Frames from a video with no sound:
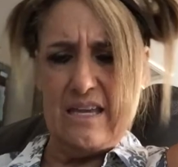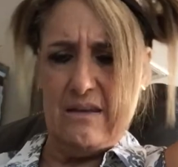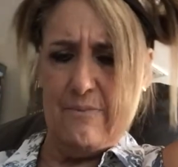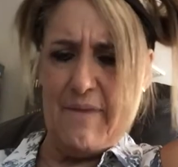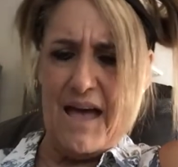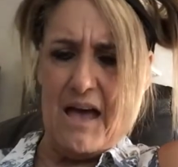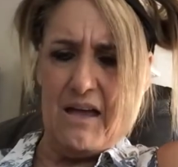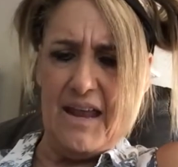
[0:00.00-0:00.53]

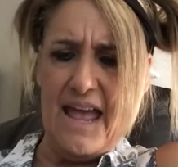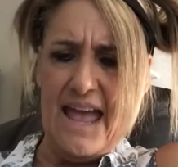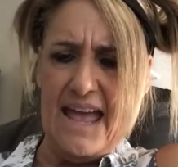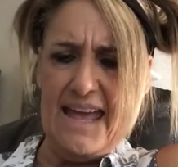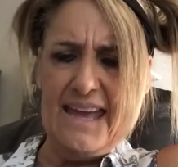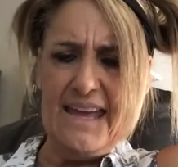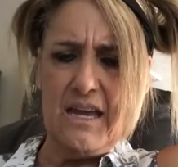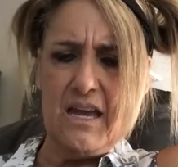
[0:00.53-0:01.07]
about,
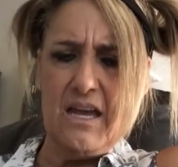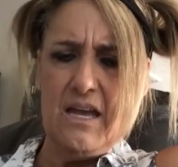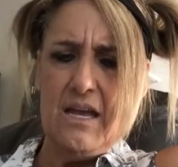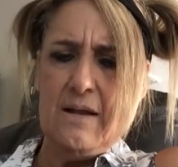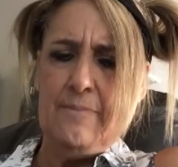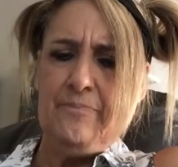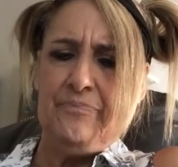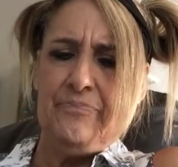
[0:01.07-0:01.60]
Hank?
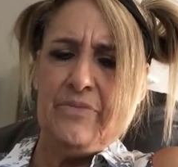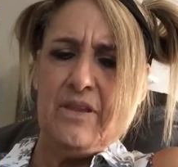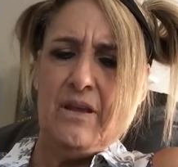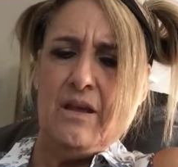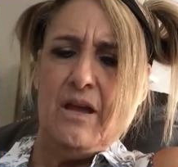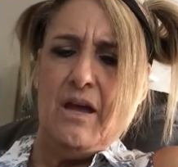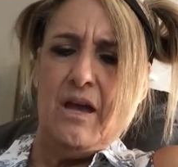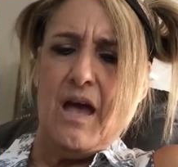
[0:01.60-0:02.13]

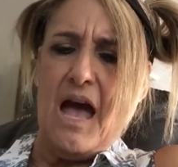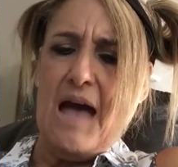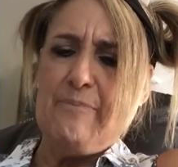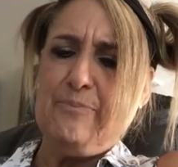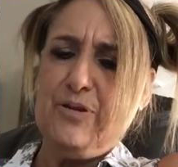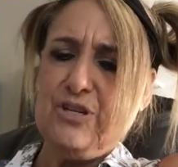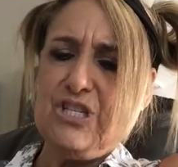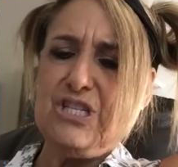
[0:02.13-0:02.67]
I
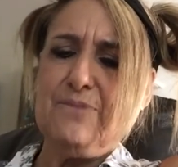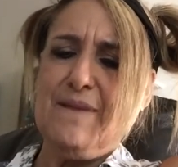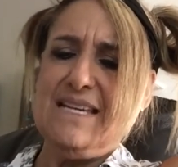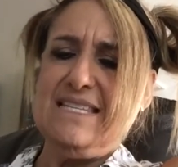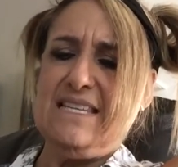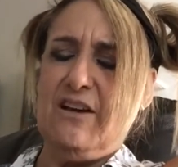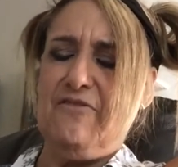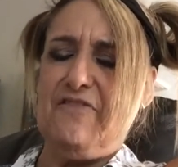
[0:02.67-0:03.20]
pushed
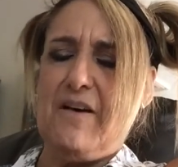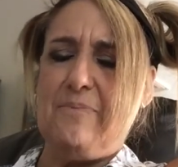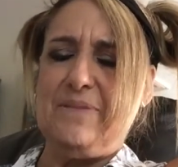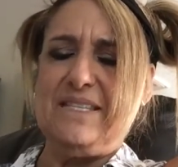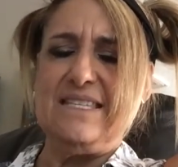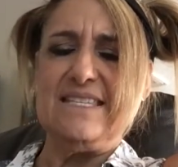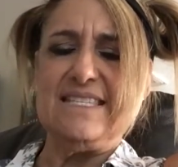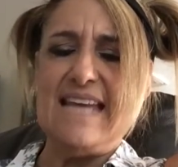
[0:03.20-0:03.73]
myself up
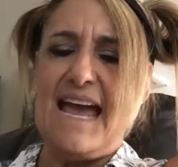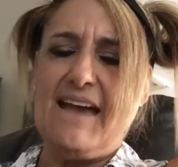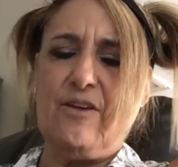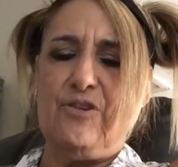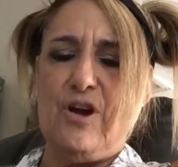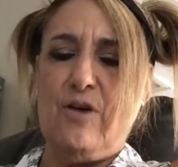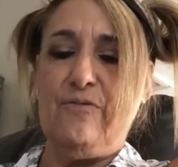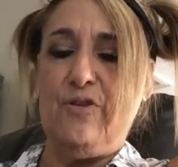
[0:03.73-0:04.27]
and
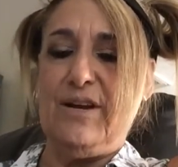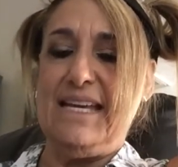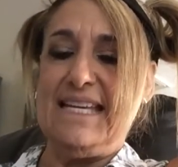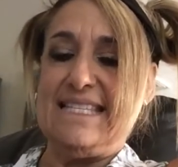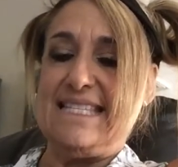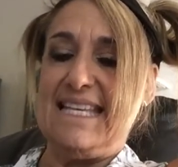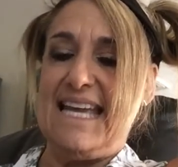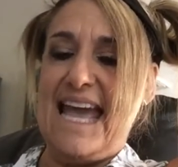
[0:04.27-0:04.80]
staggered over
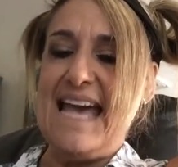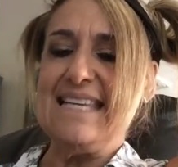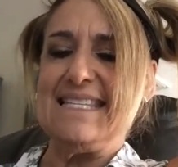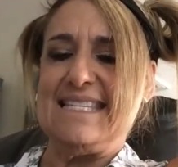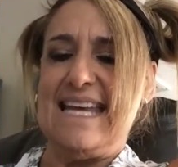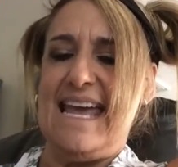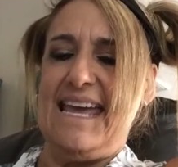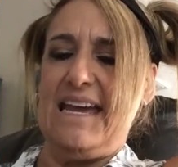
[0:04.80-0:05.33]
against the
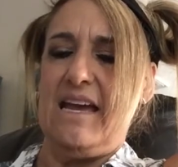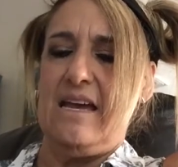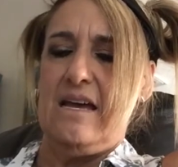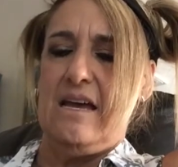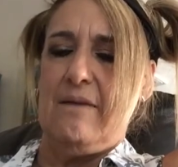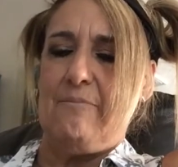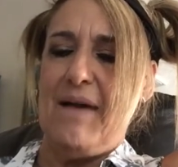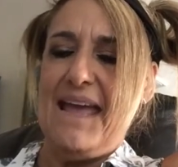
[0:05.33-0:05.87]
gas tank.
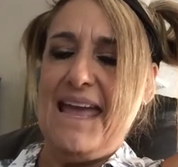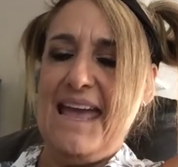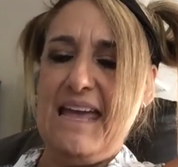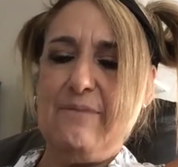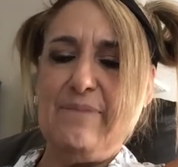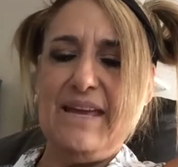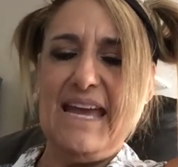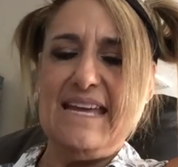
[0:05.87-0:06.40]
My
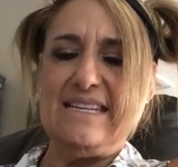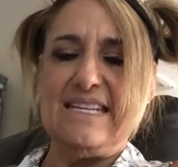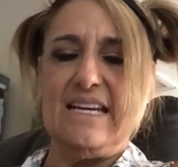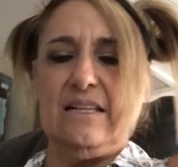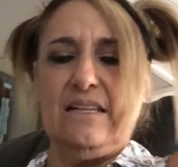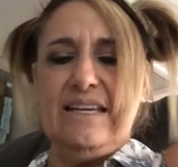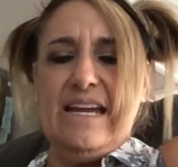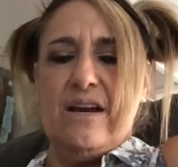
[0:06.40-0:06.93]
head began to
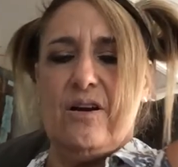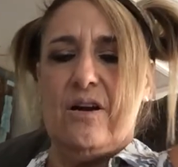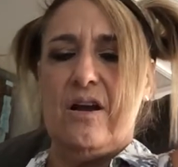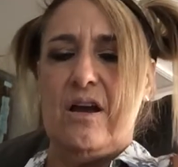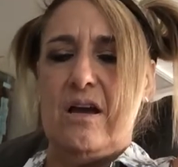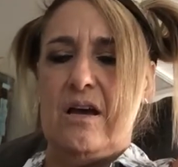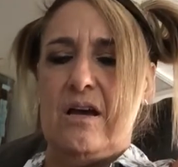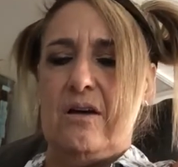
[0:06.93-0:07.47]
clear.
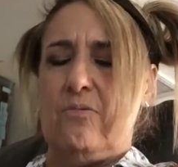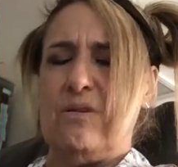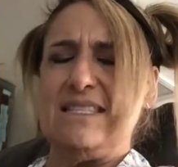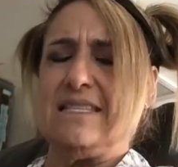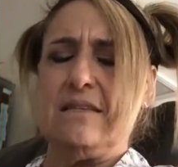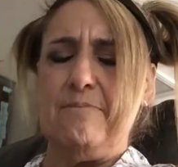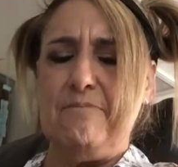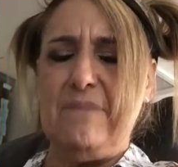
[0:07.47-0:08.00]

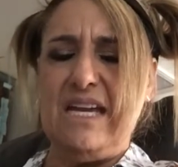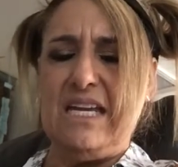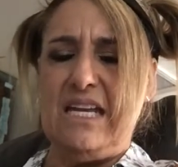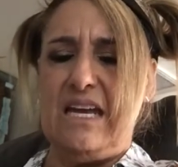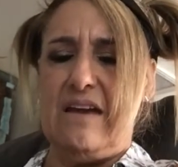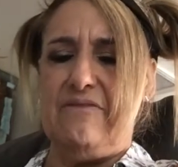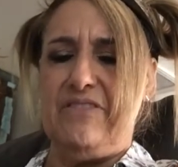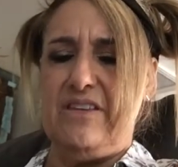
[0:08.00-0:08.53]
What's the
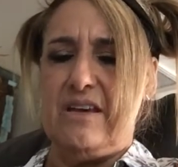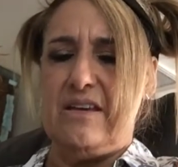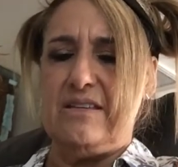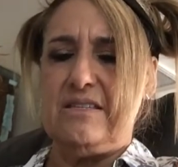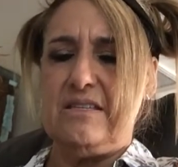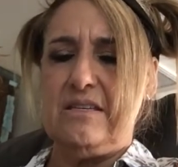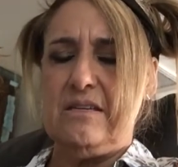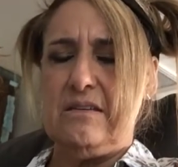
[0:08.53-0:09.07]
meaning of
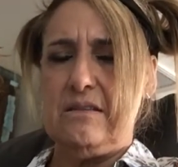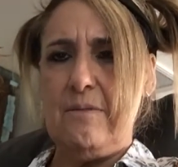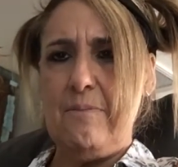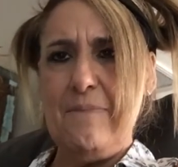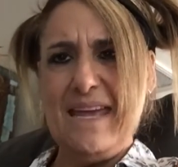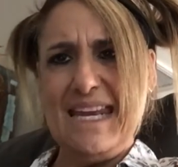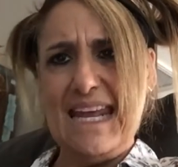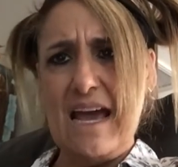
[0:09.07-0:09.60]
this? The
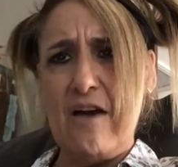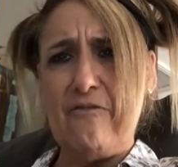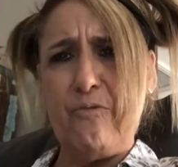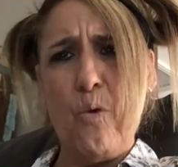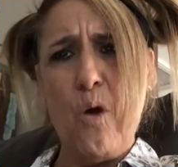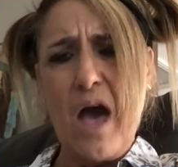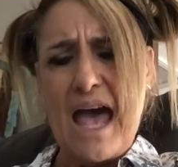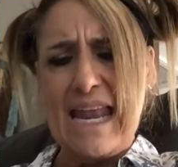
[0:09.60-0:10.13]
meaning of
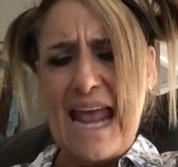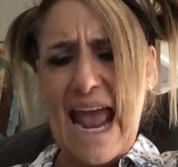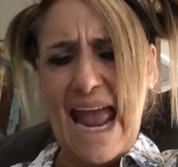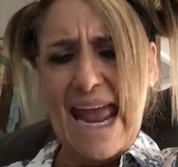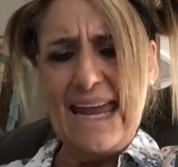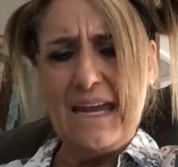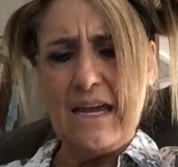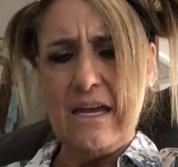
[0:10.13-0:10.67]
what,
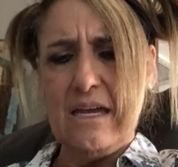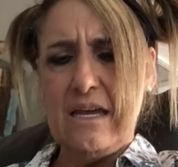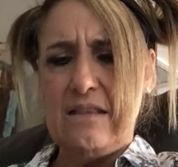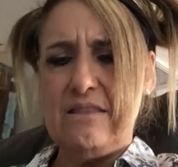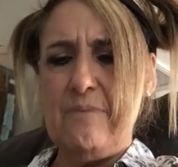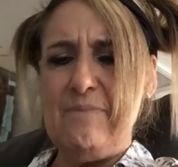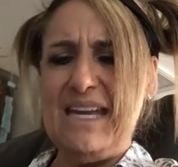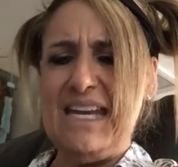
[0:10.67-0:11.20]
Hank?
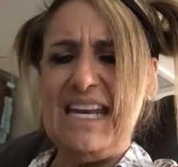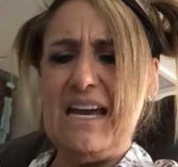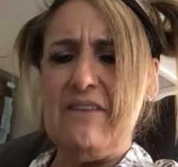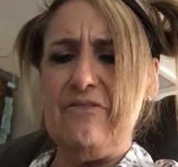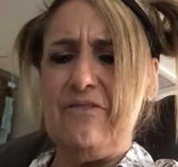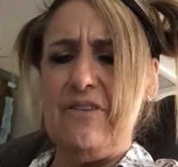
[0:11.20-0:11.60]
The meaning of,